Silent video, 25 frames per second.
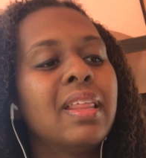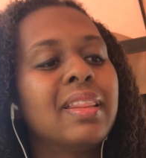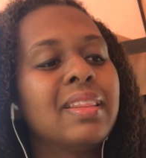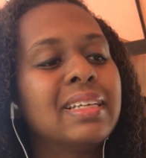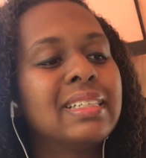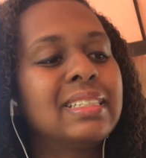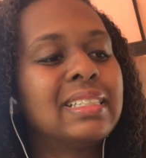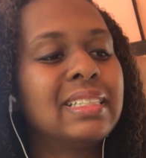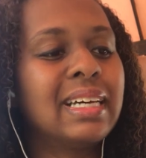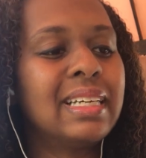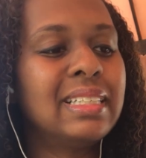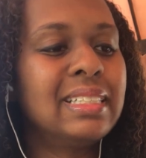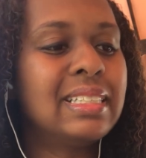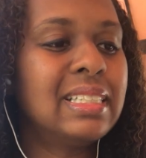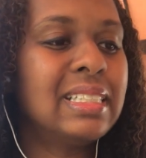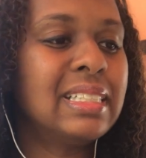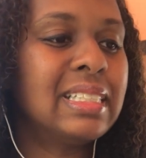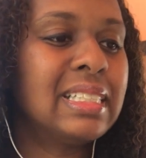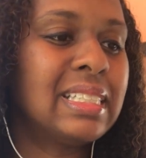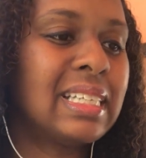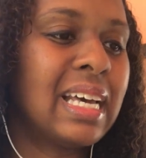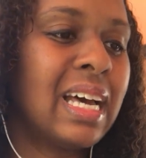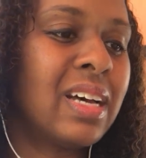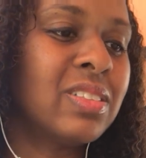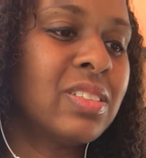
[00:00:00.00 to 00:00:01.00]
The sights
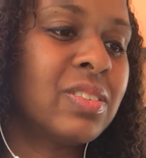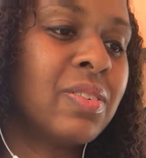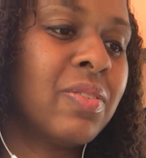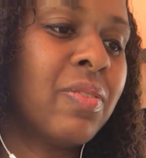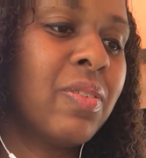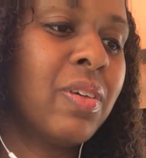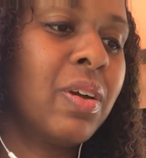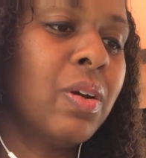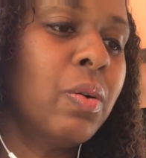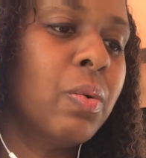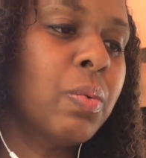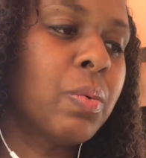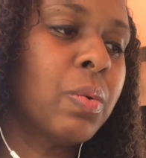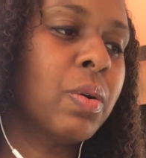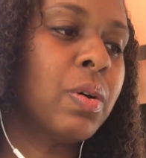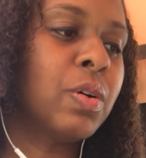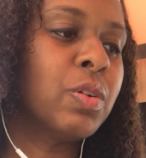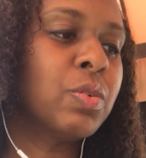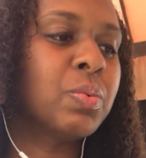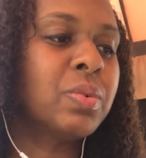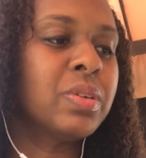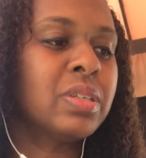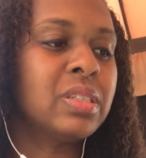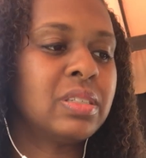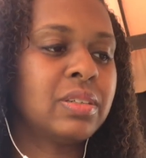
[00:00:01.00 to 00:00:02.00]
and sounds of their
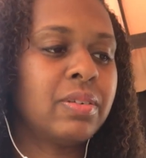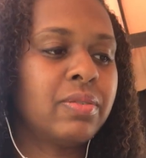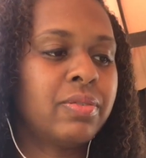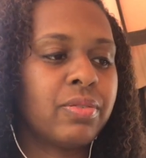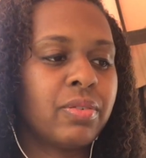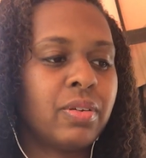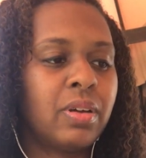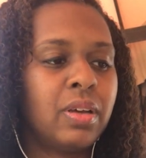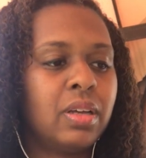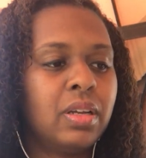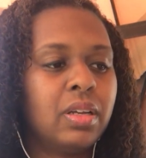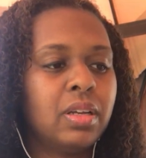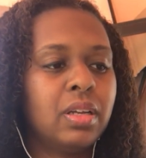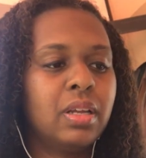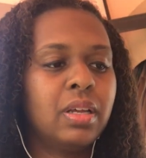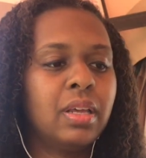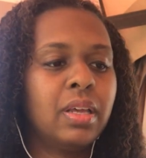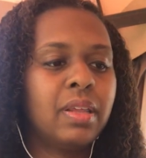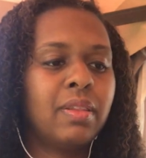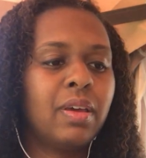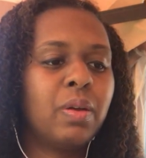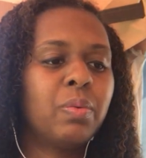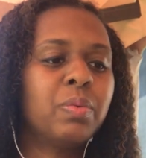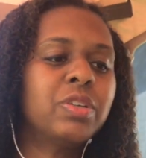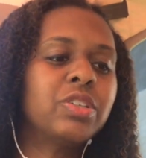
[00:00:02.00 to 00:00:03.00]
world were different.
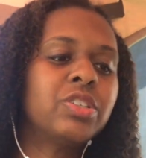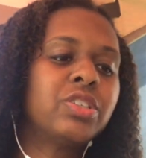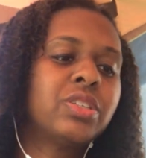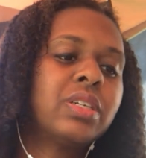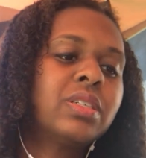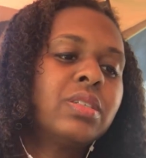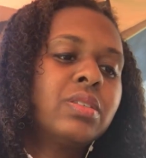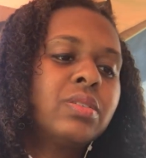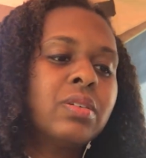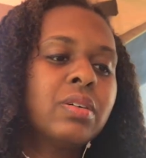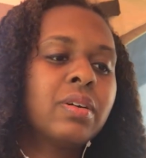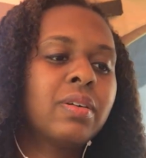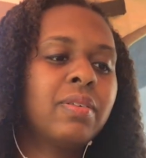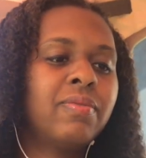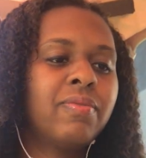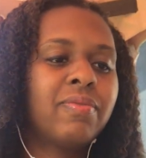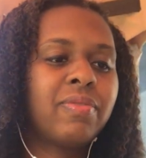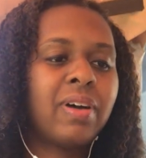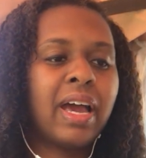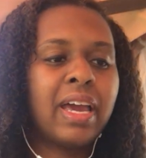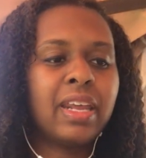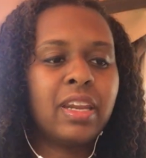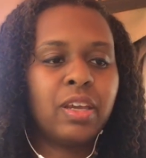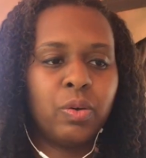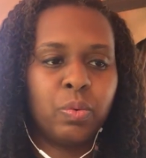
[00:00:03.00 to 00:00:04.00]
They were gentle,
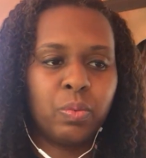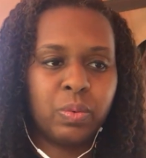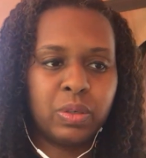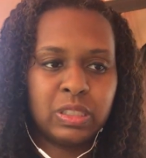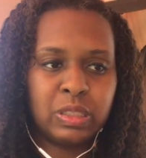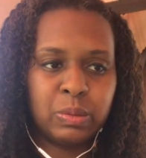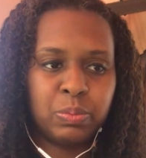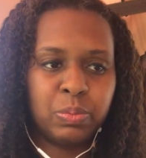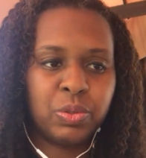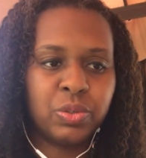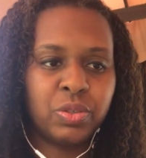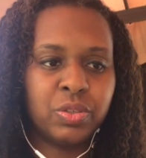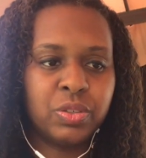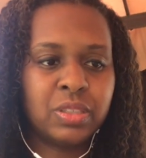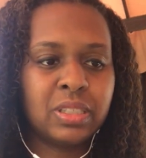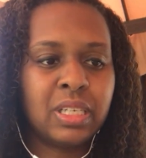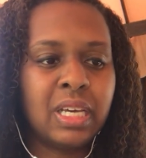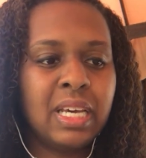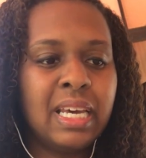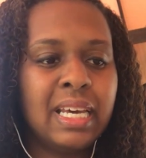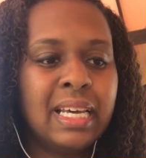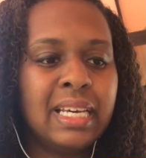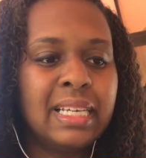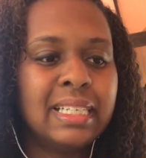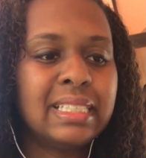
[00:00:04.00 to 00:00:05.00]
confiding whispers,
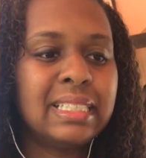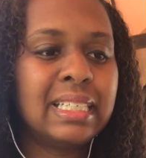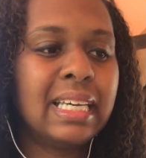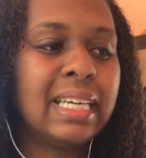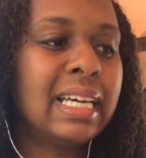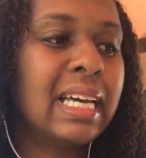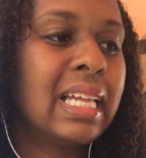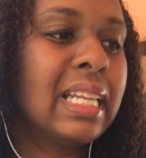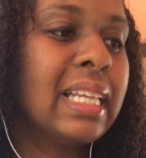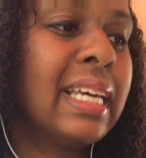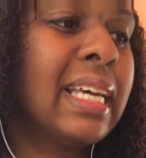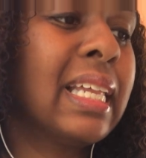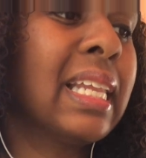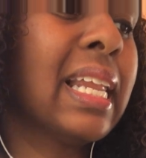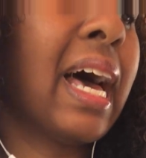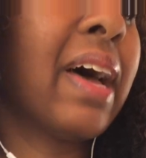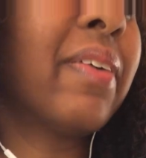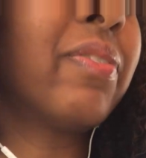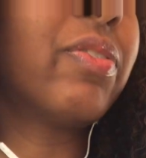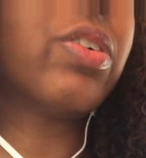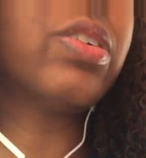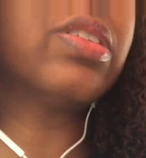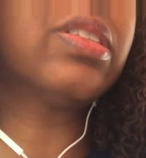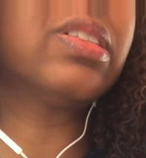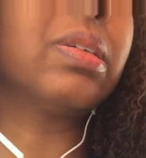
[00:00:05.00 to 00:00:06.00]
tinkling
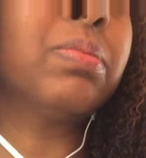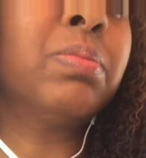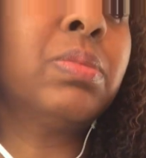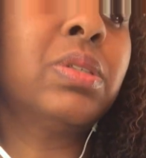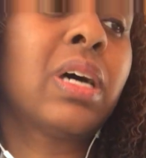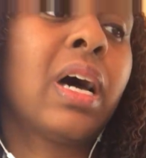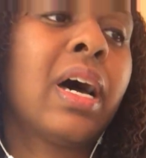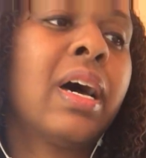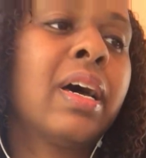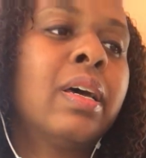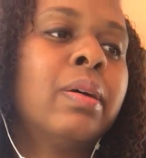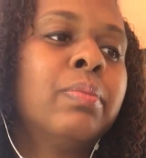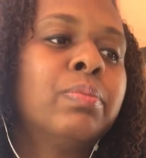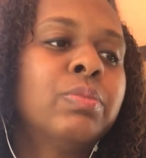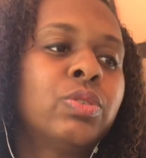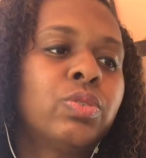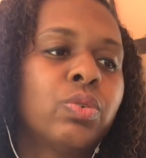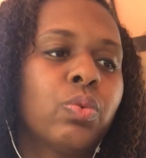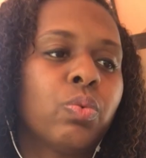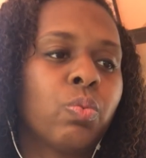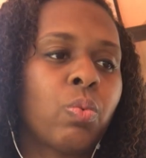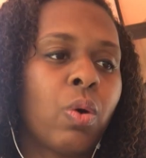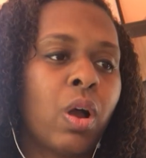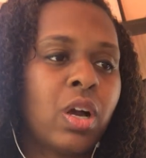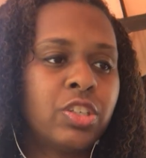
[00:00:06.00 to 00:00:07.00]
laughter
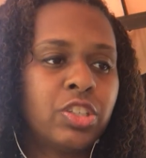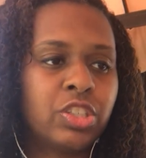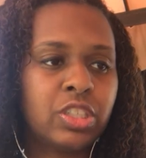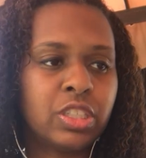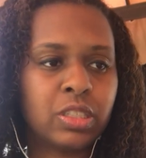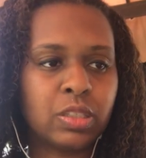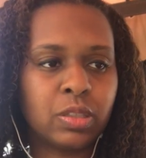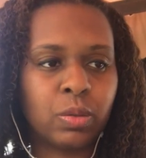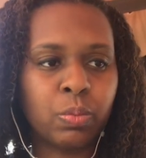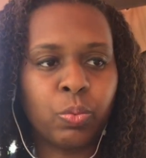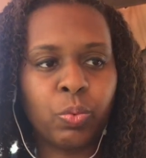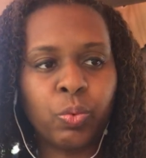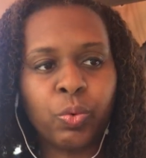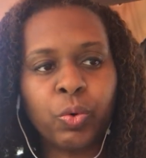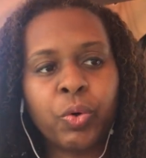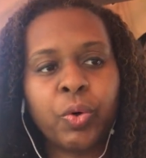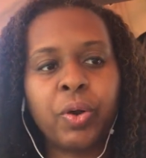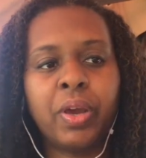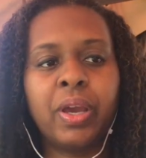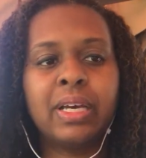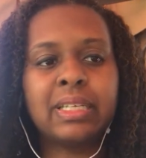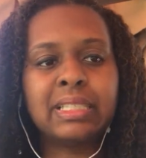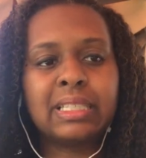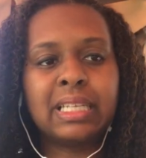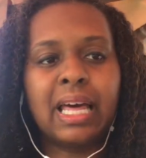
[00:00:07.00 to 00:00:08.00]
sometimes, raunchous,
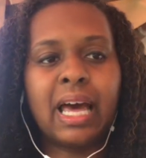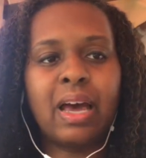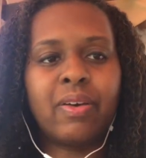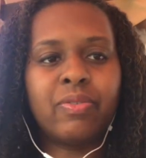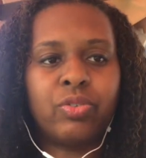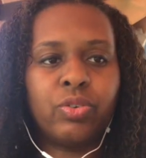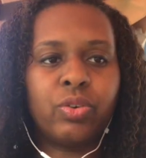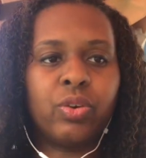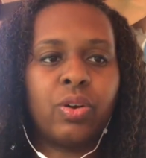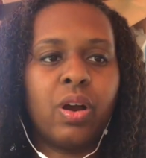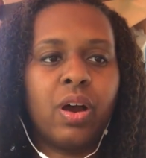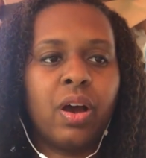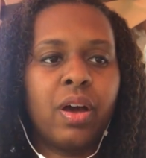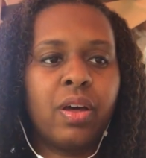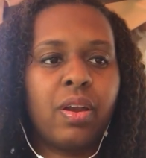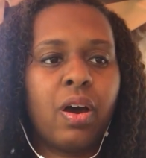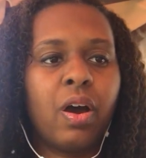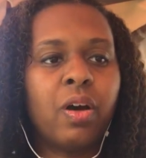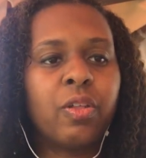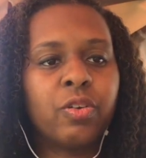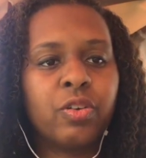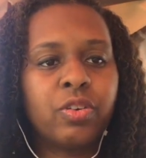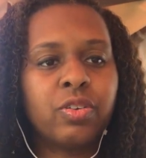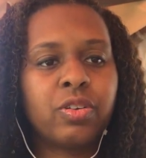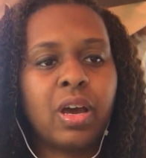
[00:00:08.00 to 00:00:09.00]
uproarious laughter at
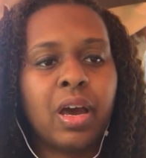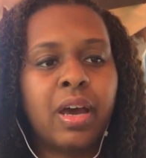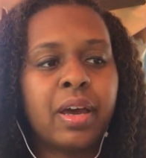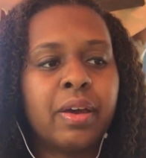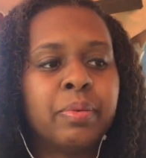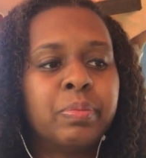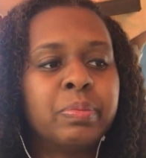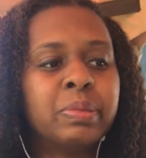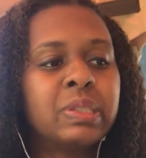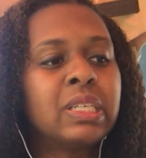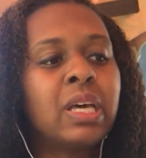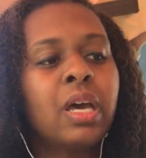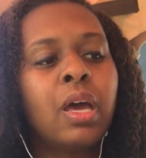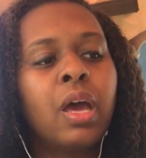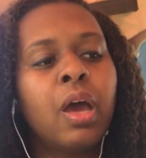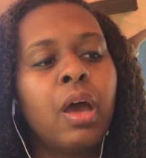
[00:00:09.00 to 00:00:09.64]
other times.